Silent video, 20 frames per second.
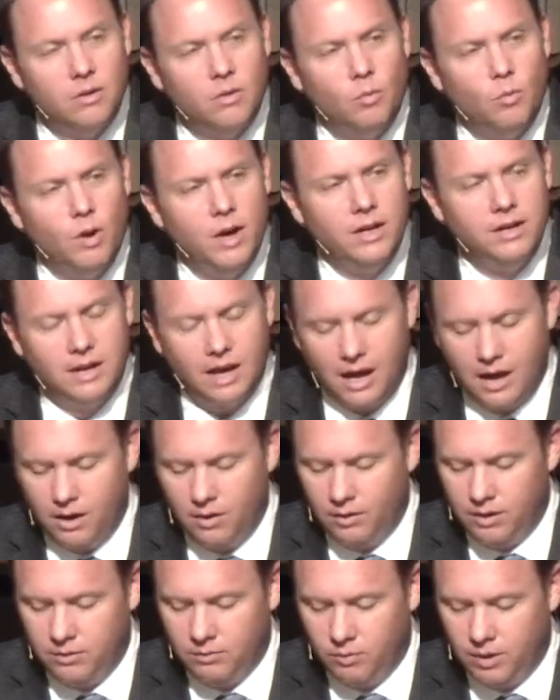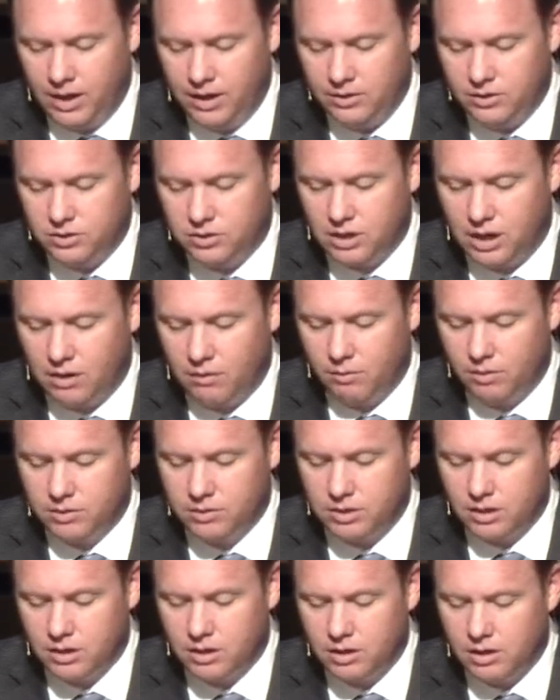window in which there
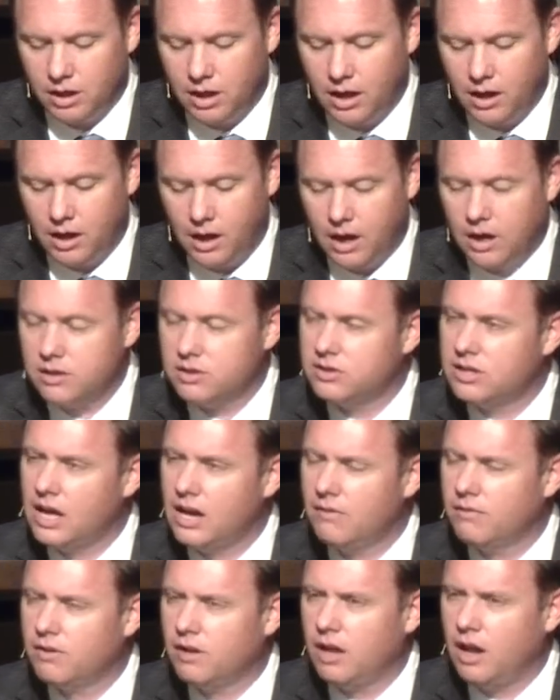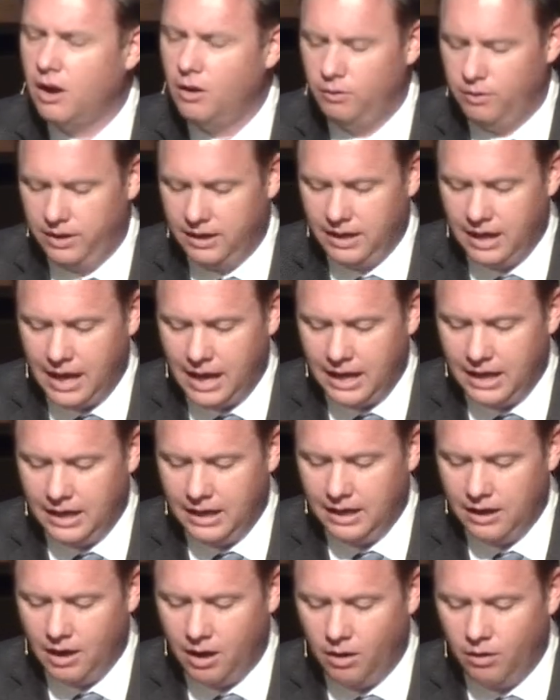was a, clo- a set of clothing
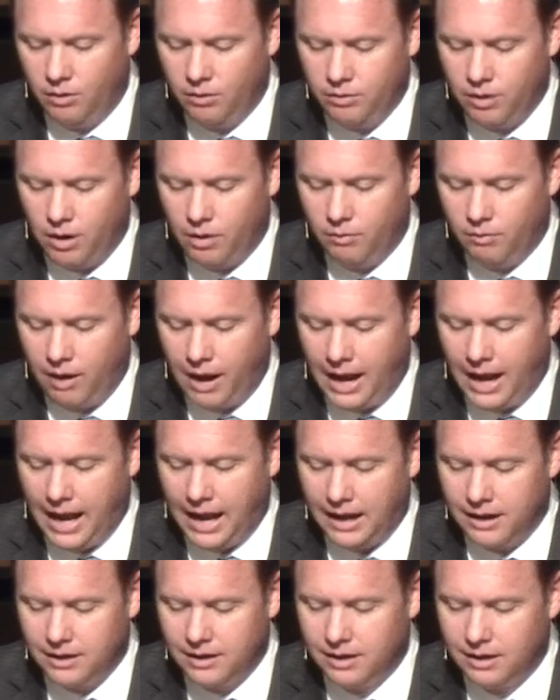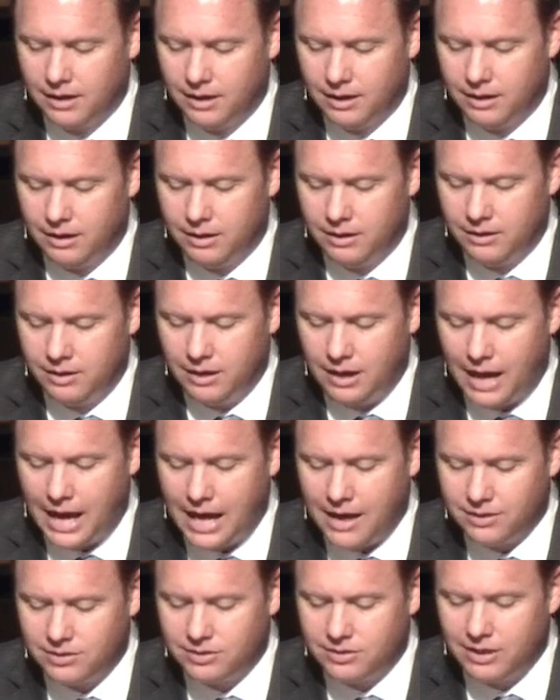hanging on a rack that
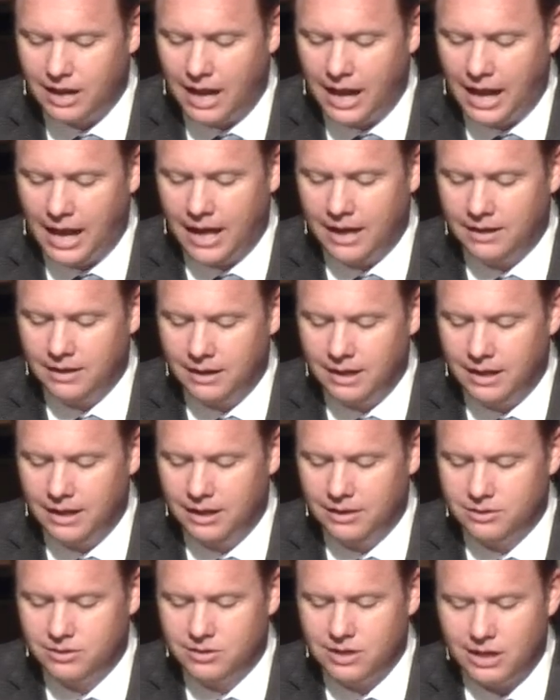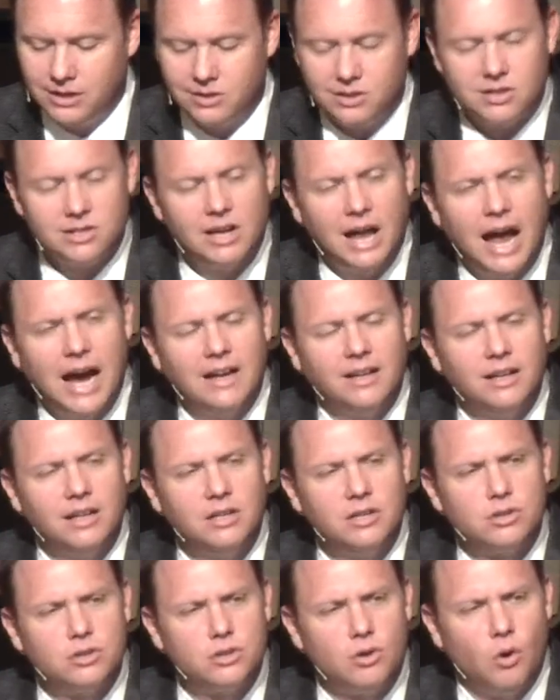had a sign and it said,
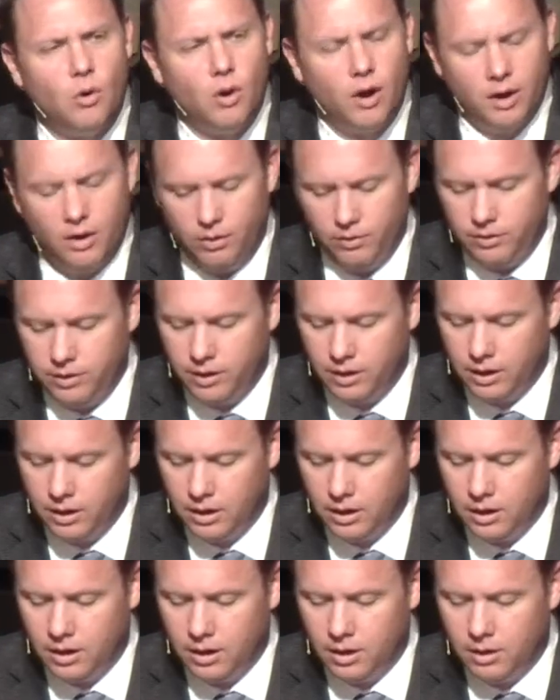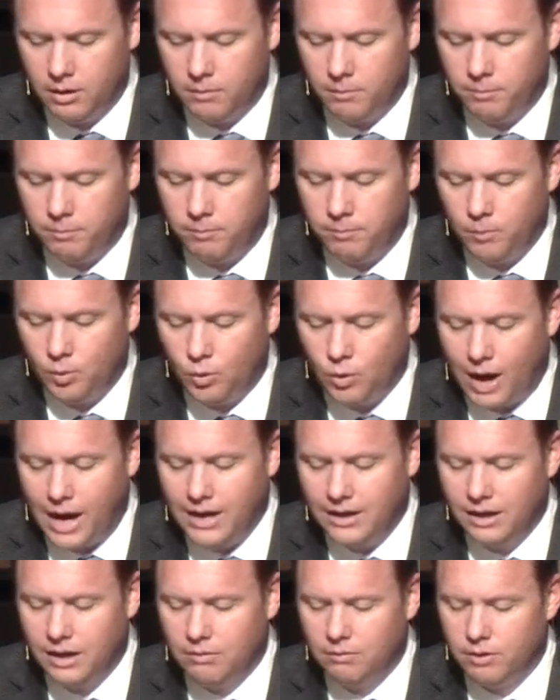slightly soiled,
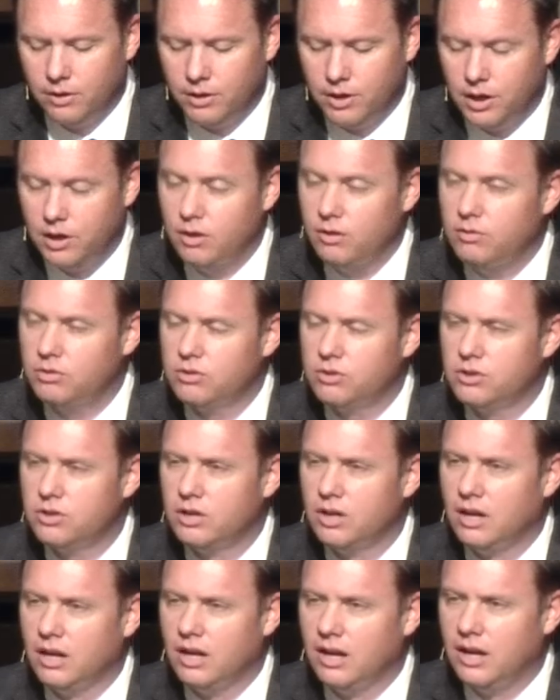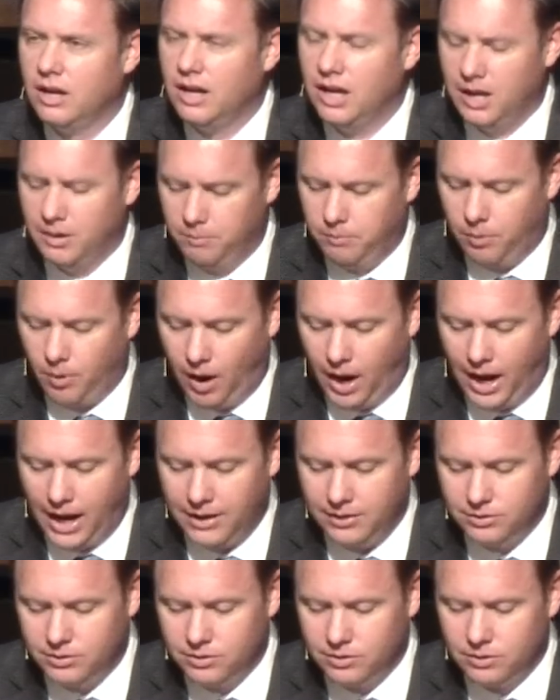greatly reduced in
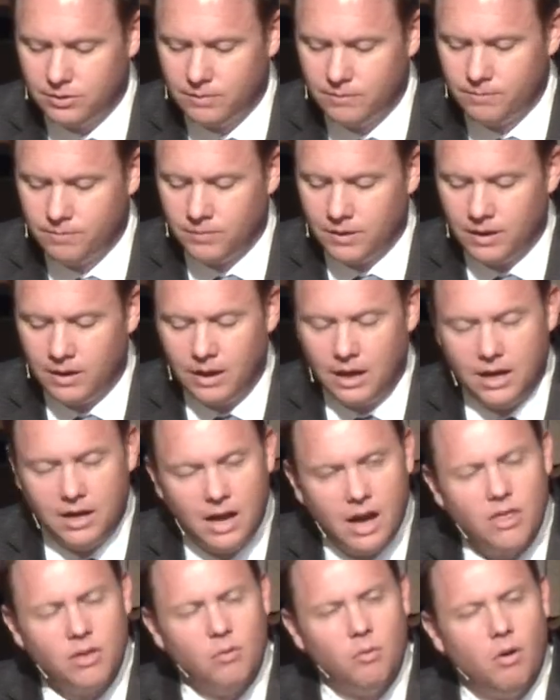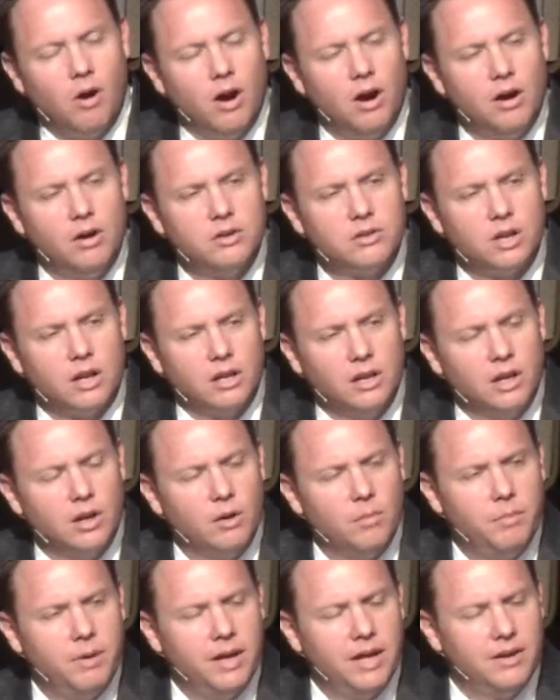price. In other words, a
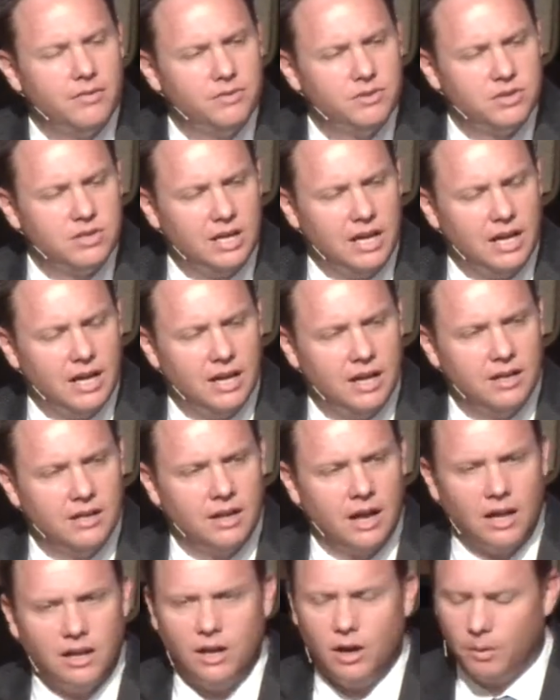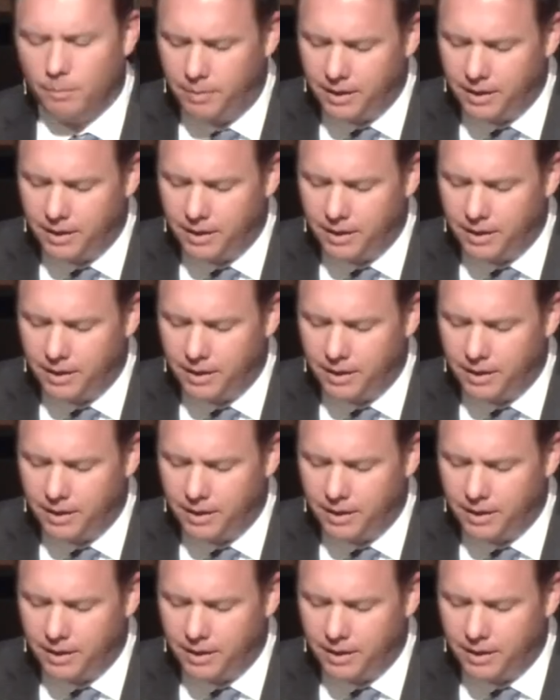little bit of sin, a little